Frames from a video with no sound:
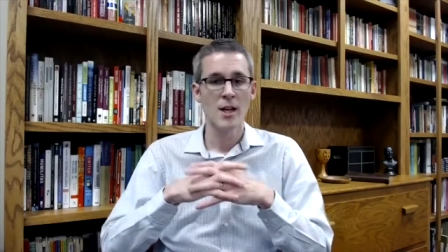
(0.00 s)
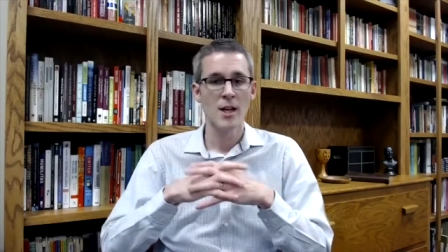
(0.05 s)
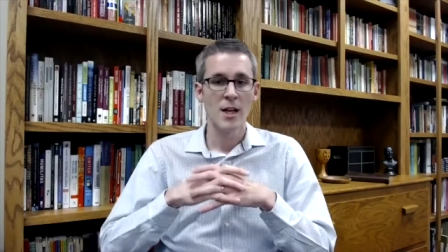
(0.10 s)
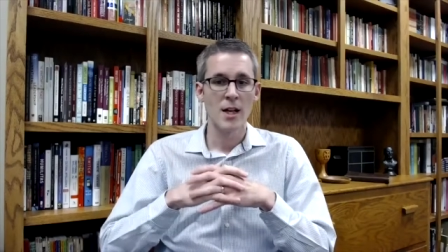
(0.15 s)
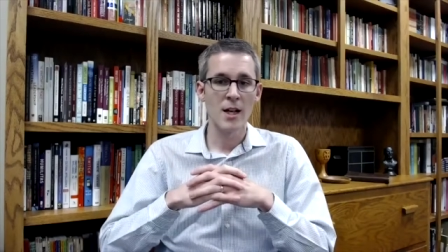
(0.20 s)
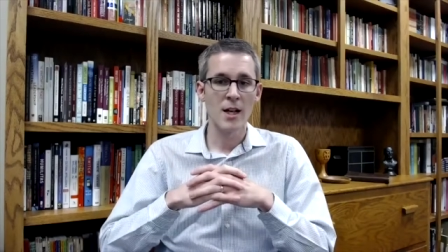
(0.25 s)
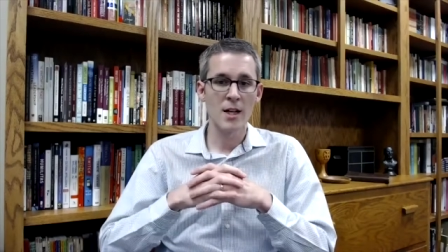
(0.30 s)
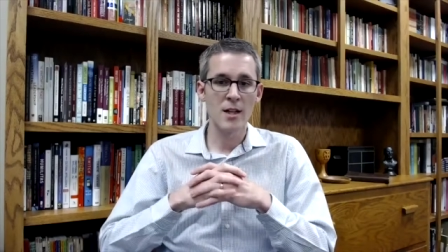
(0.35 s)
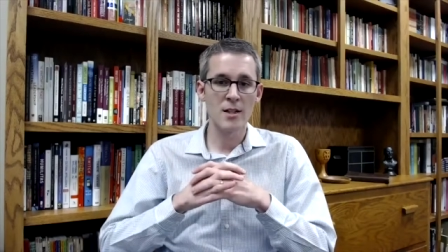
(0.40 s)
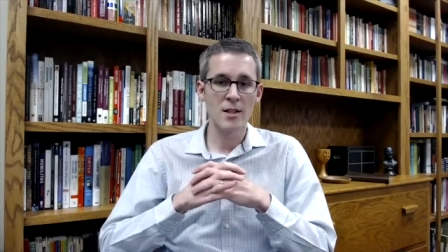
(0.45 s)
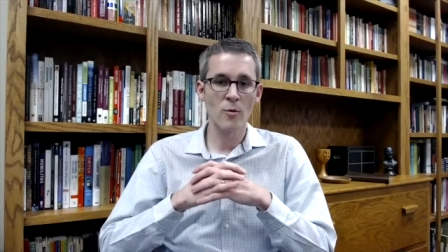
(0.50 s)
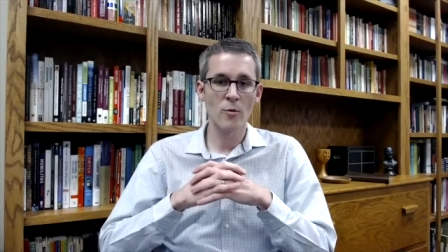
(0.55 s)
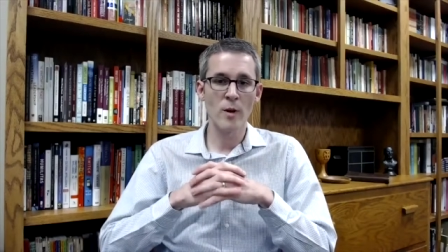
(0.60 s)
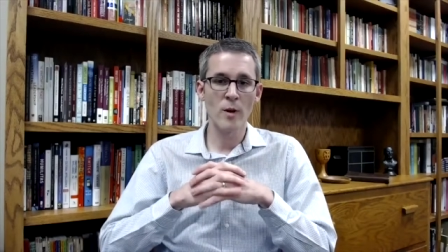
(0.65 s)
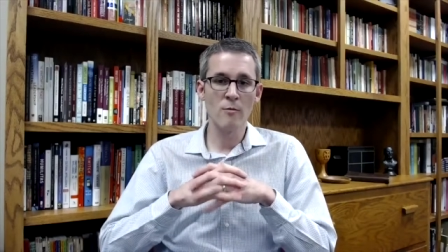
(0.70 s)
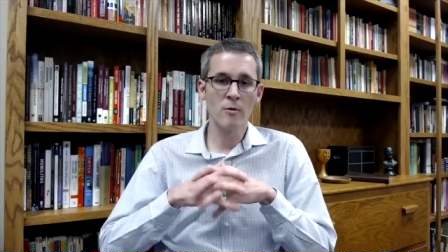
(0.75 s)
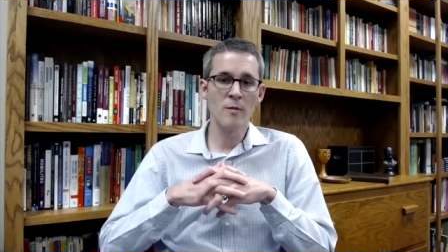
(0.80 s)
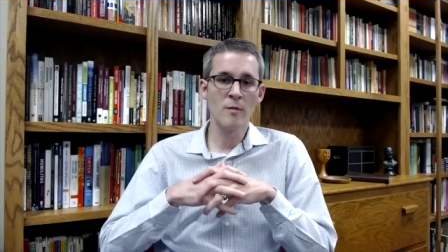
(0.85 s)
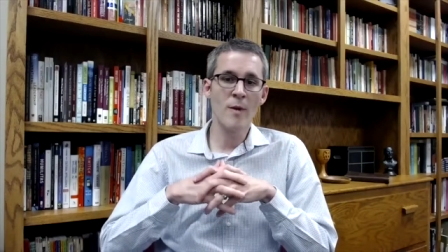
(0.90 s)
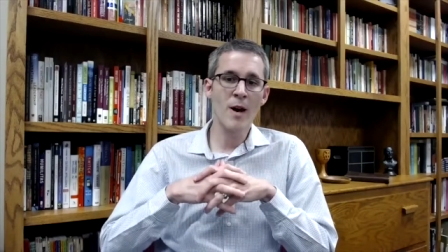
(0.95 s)
is that we
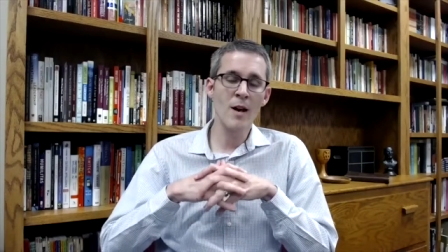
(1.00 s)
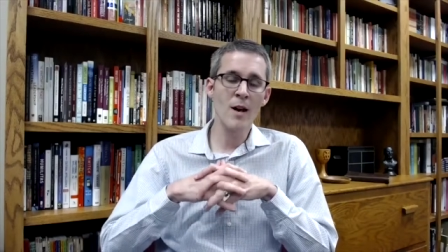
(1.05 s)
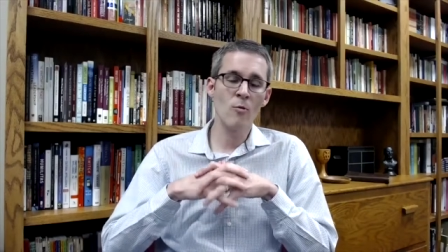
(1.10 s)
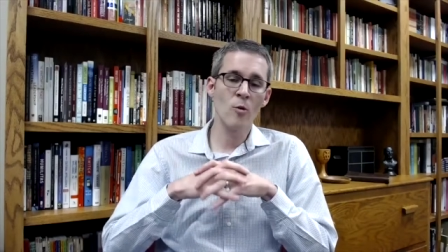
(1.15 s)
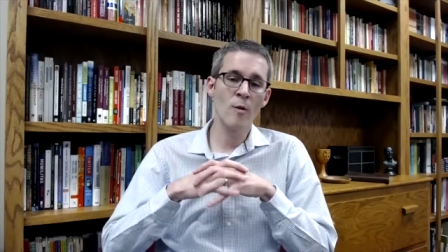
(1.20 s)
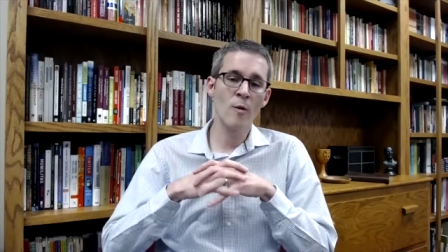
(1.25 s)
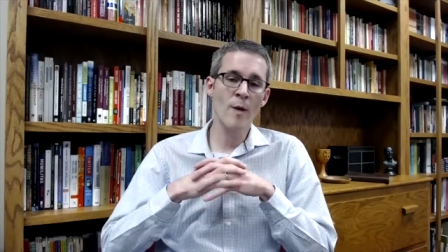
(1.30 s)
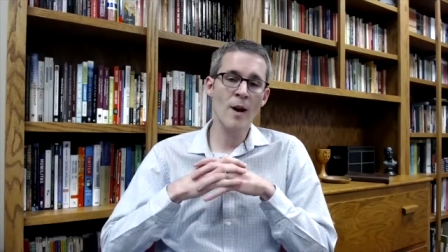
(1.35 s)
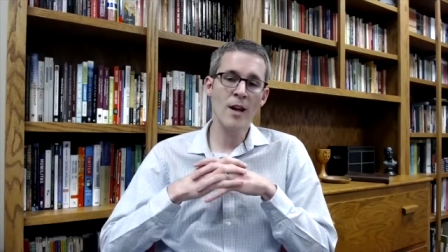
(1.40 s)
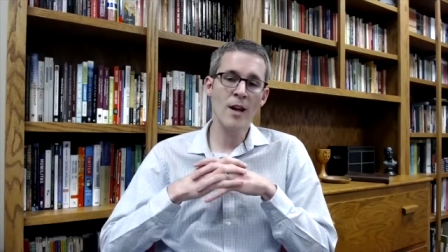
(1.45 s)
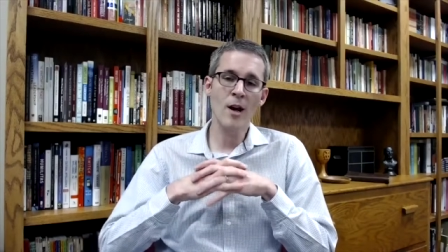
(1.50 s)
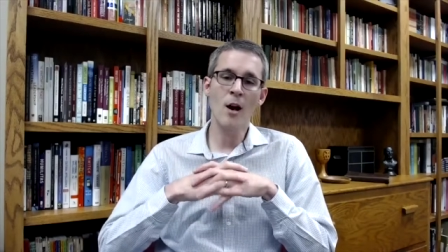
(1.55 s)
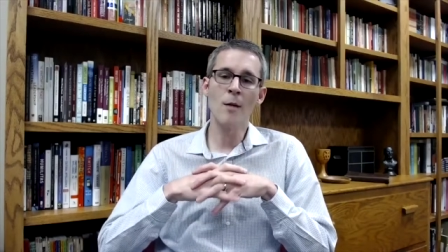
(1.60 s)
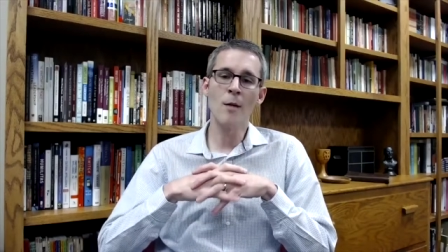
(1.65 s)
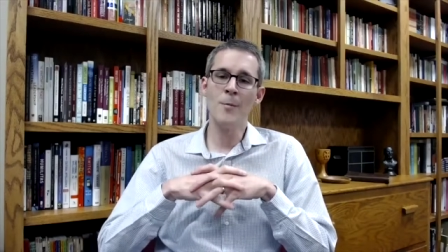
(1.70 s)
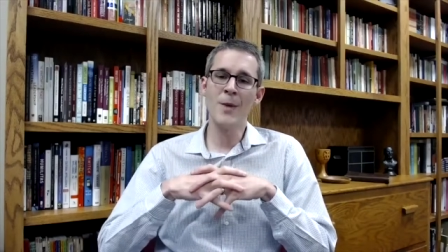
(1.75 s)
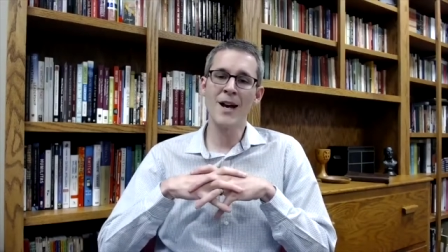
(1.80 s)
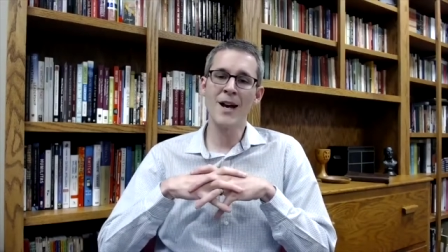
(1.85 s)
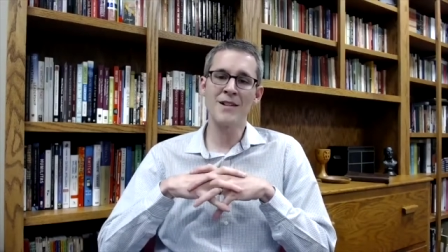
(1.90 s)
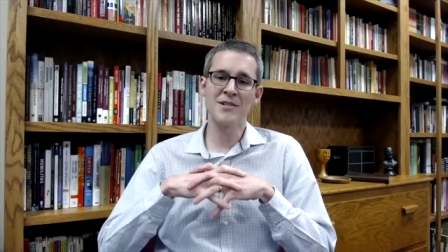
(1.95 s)
would make we make our
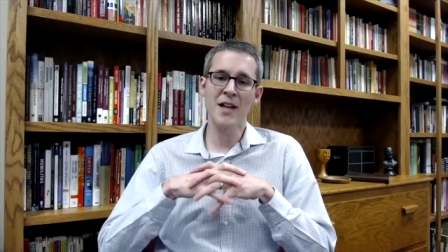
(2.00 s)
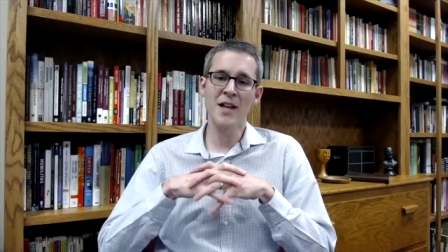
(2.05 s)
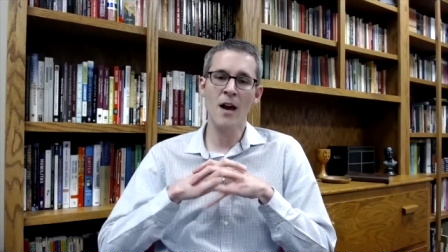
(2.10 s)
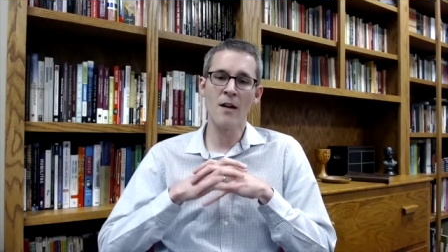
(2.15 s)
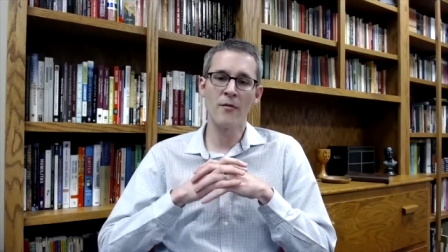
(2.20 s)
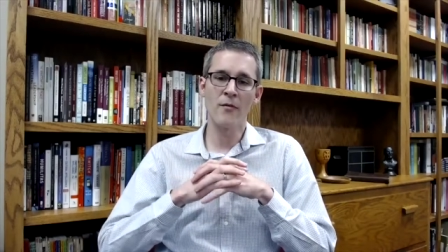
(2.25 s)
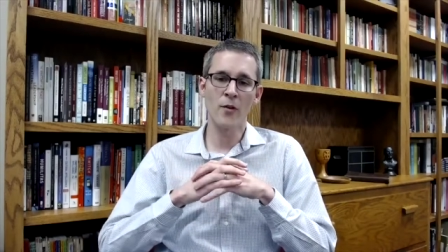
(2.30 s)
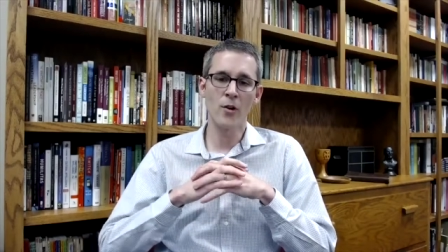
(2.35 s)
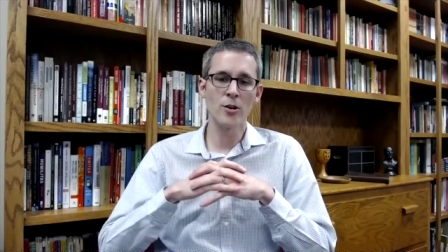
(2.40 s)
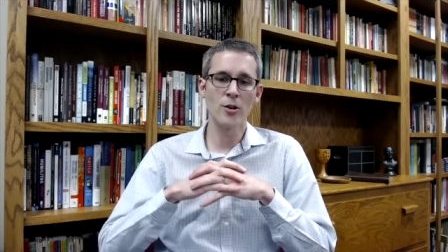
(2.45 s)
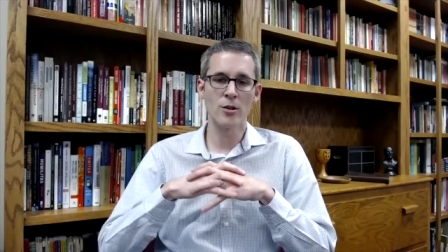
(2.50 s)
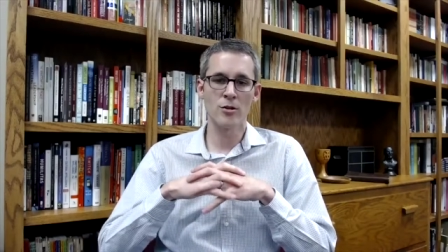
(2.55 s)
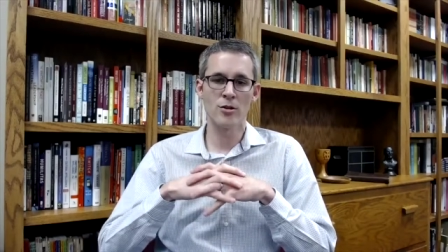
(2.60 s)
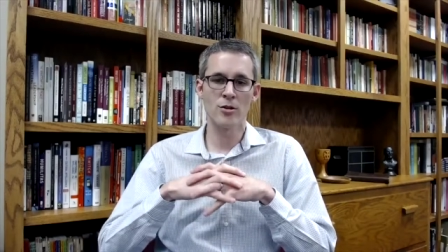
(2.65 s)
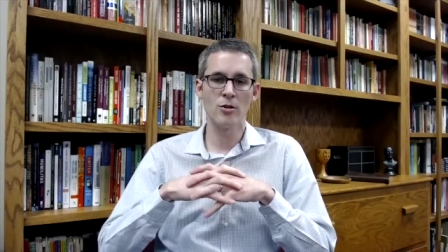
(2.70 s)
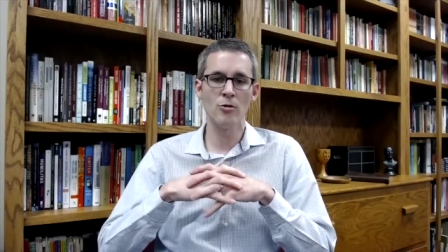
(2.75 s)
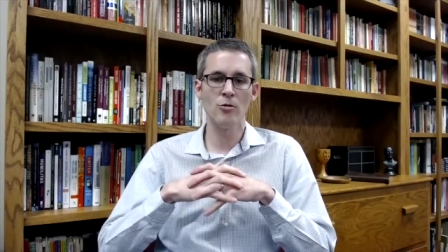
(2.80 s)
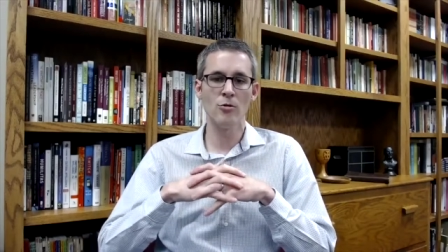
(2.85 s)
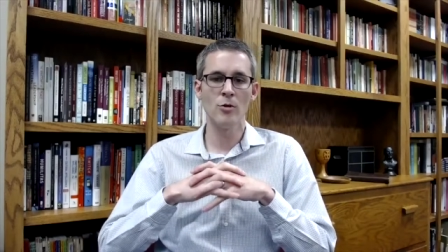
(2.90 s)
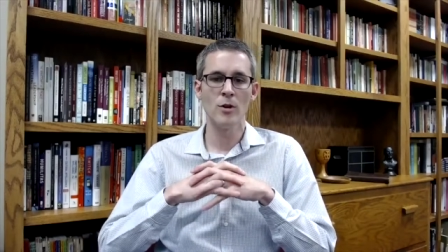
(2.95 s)
best effort
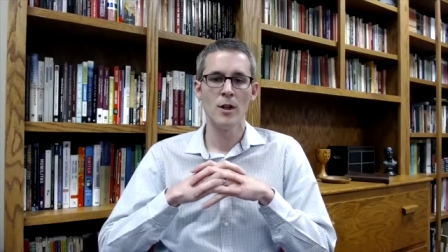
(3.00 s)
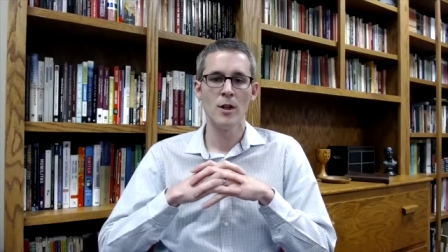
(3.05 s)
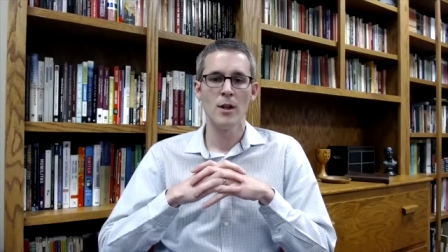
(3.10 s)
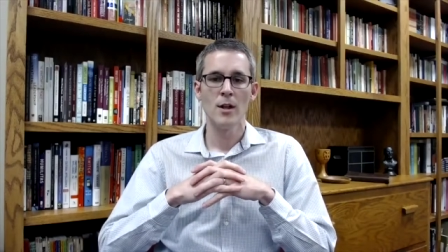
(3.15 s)
to